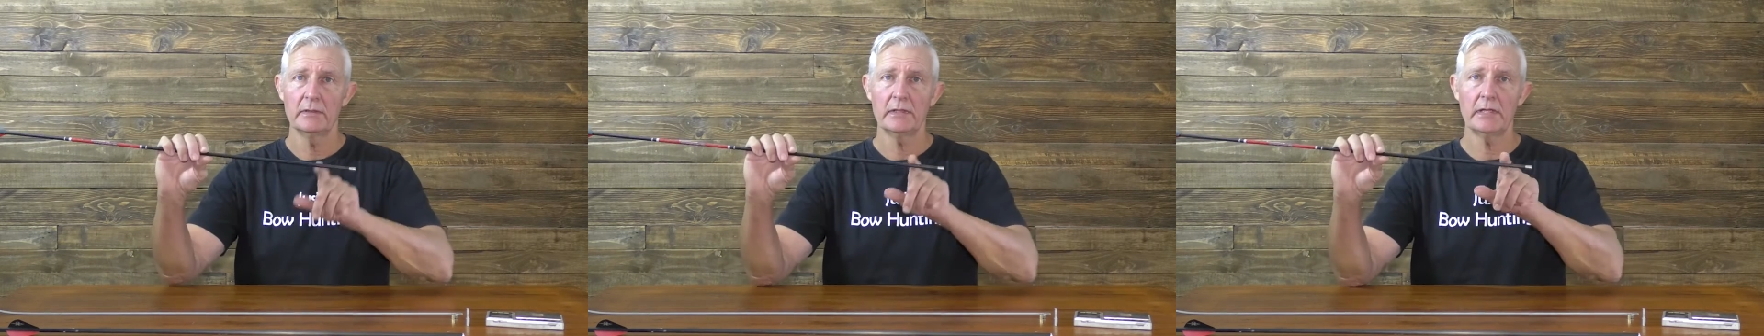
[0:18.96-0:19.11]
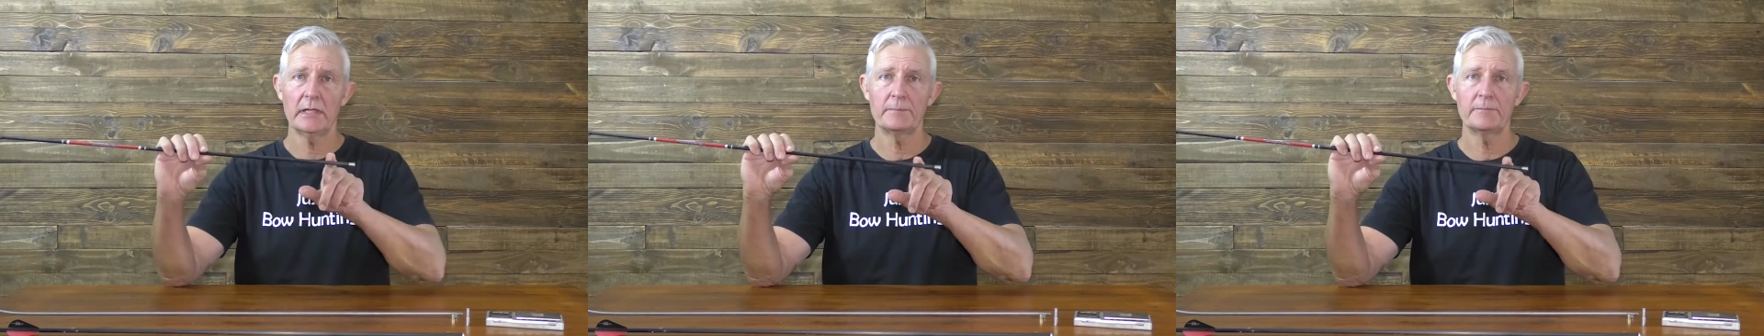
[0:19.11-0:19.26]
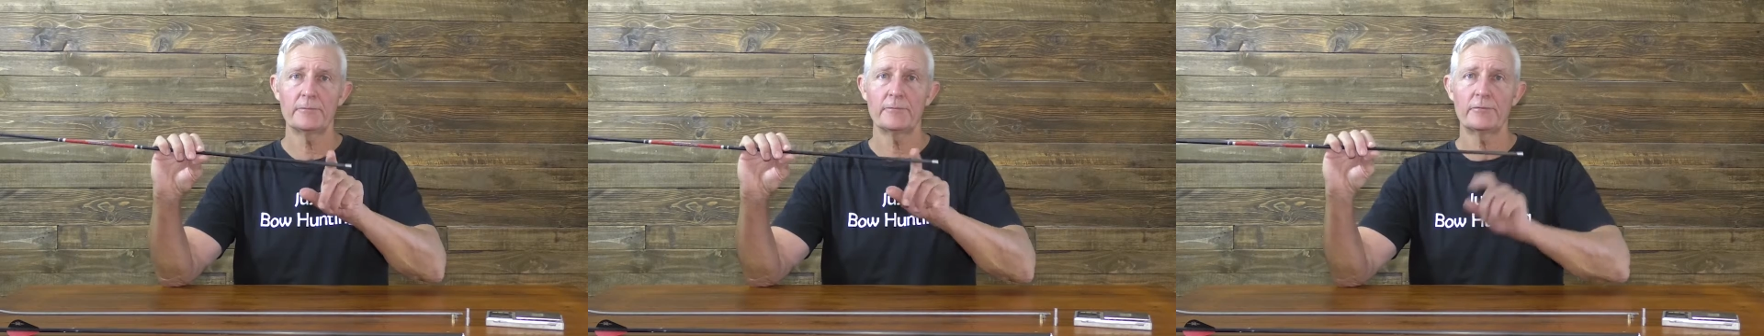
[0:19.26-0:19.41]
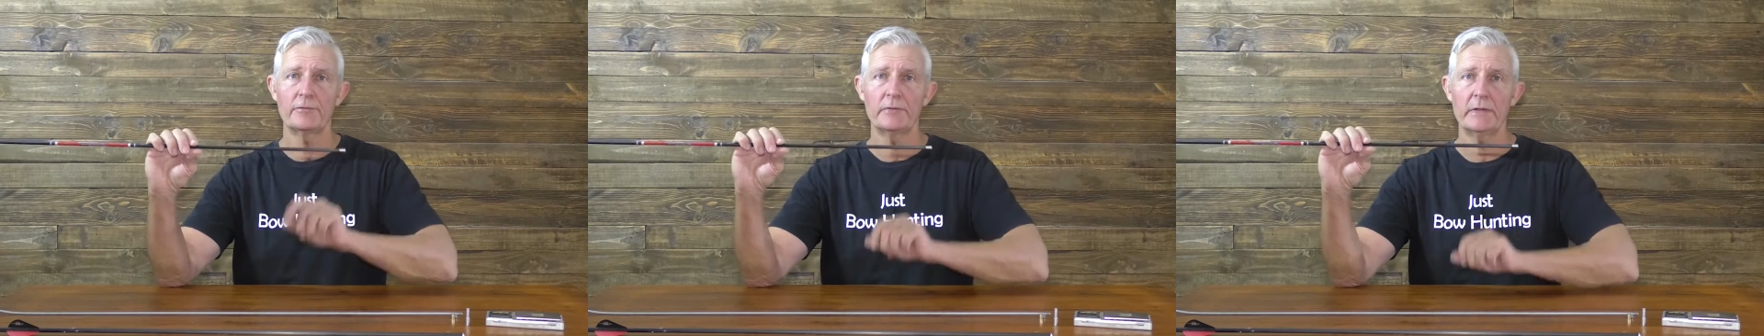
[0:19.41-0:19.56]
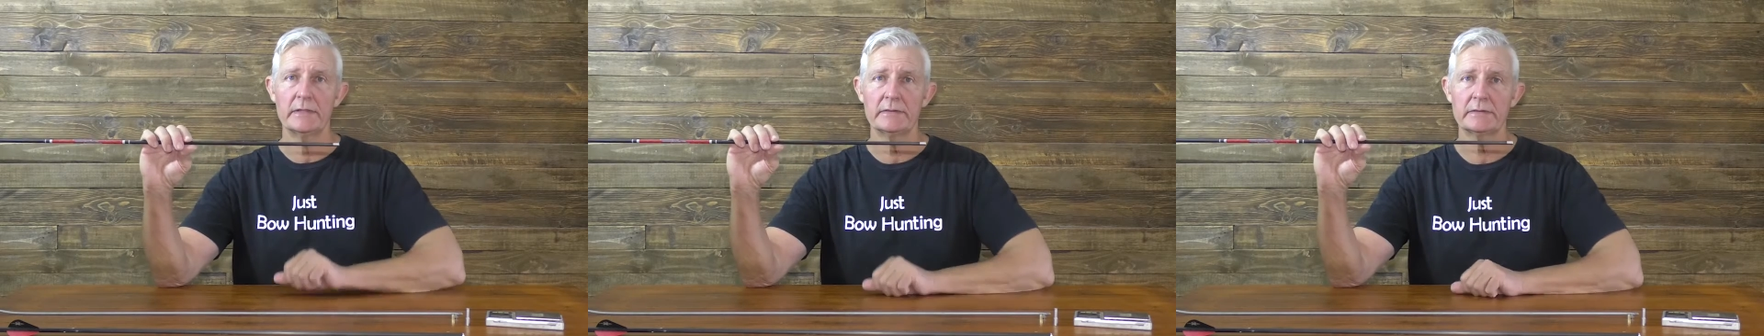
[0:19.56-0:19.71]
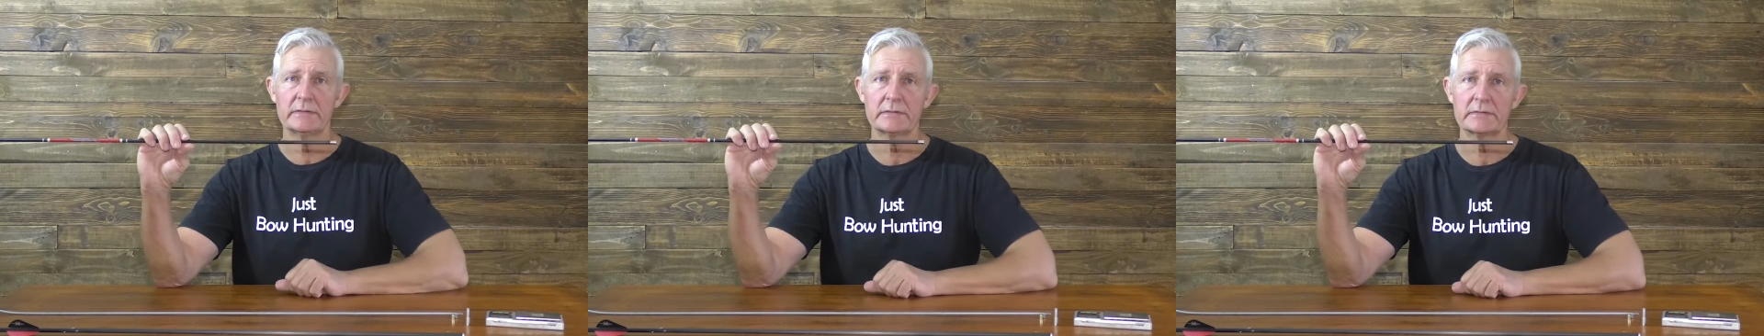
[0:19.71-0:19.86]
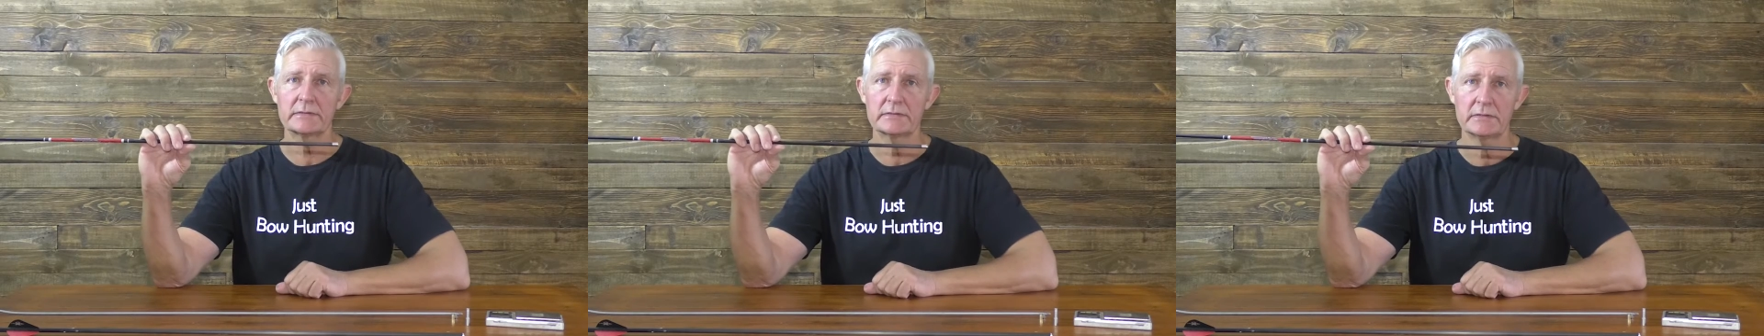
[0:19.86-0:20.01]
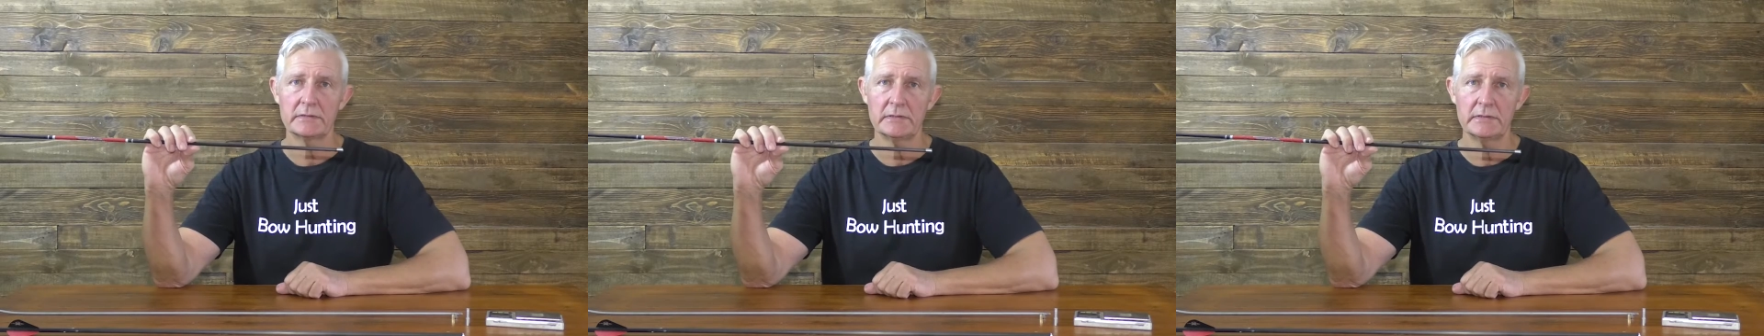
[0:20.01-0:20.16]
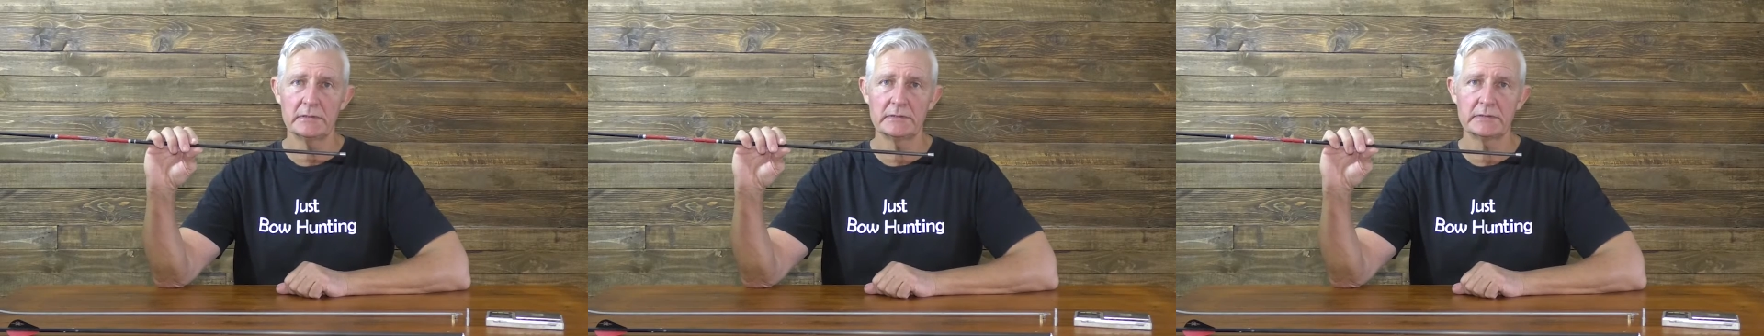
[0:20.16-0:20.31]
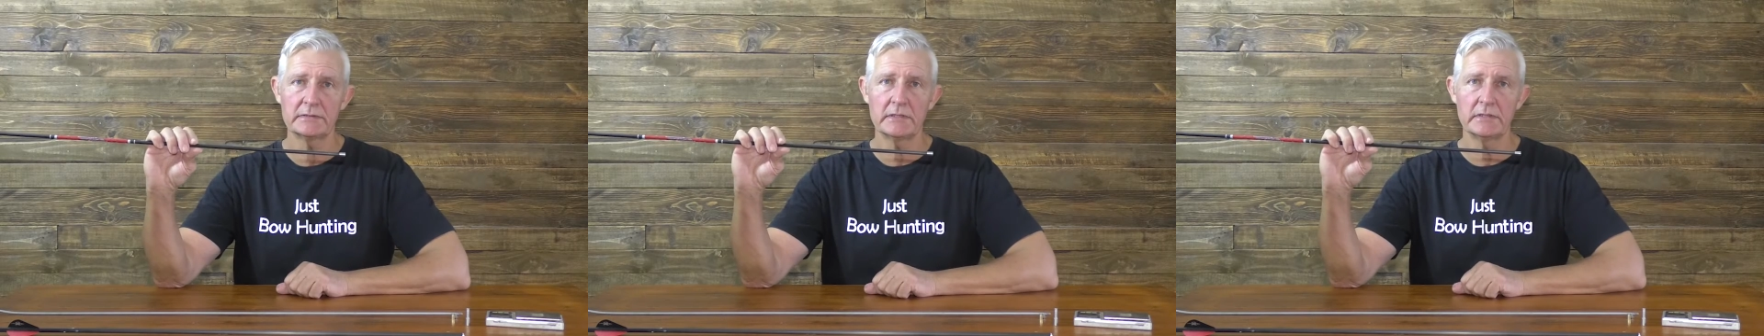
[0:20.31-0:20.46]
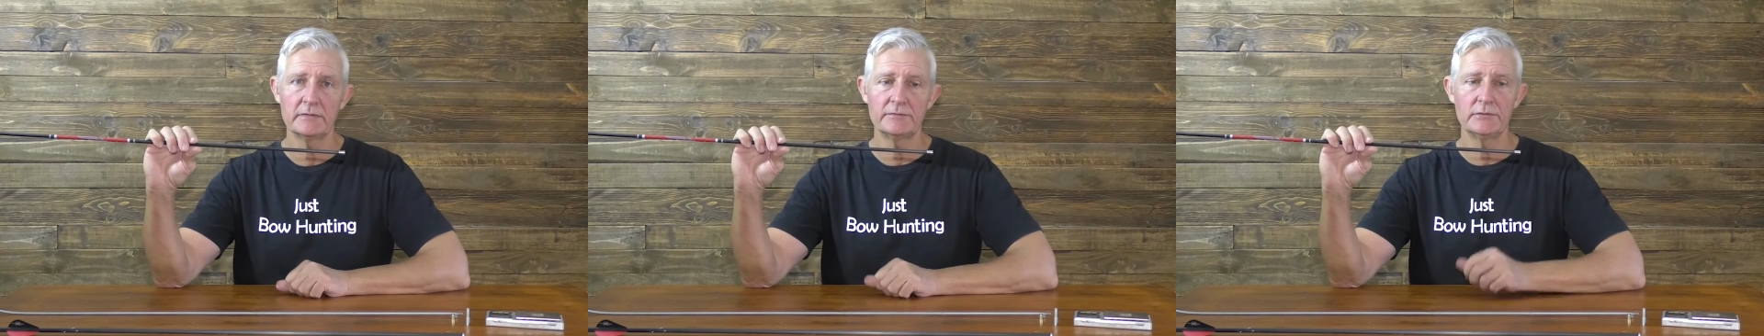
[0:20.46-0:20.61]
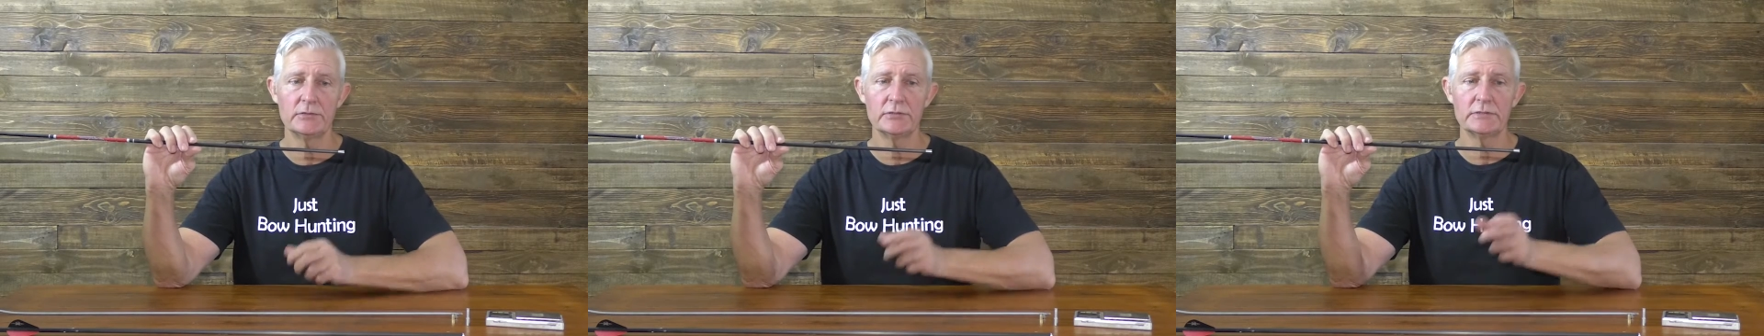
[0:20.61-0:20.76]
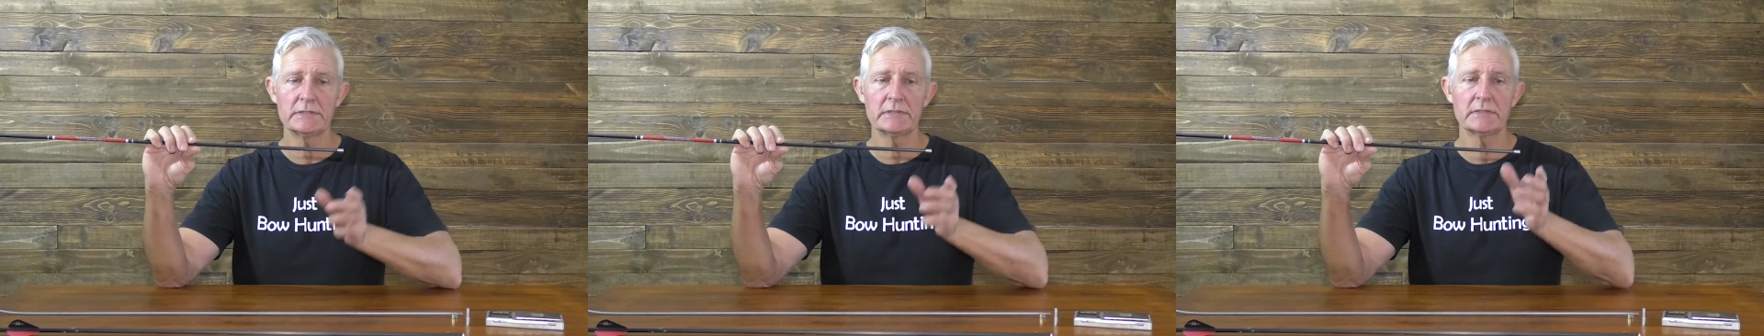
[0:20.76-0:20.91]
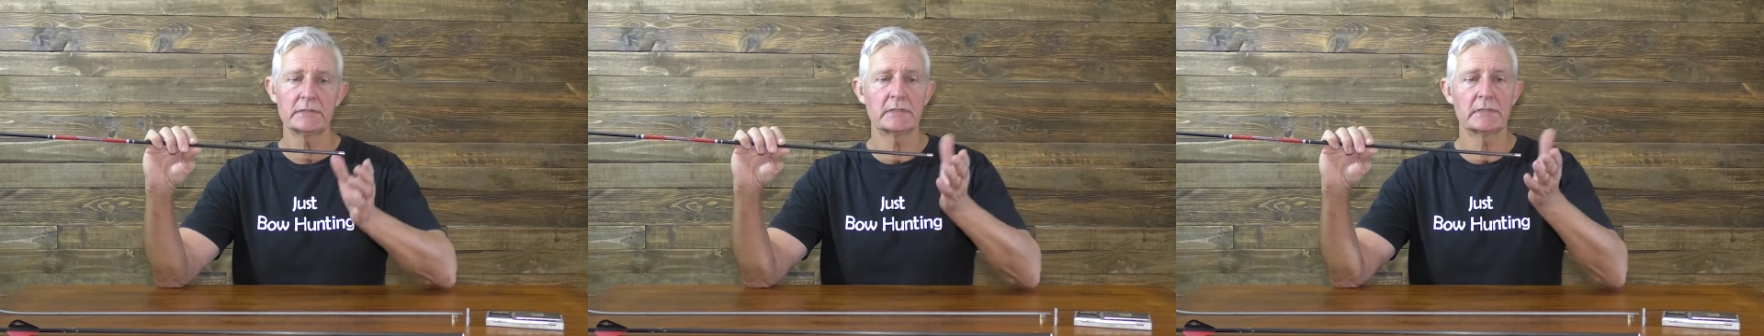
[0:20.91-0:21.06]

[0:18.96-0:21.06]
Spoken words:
up front. Instead of using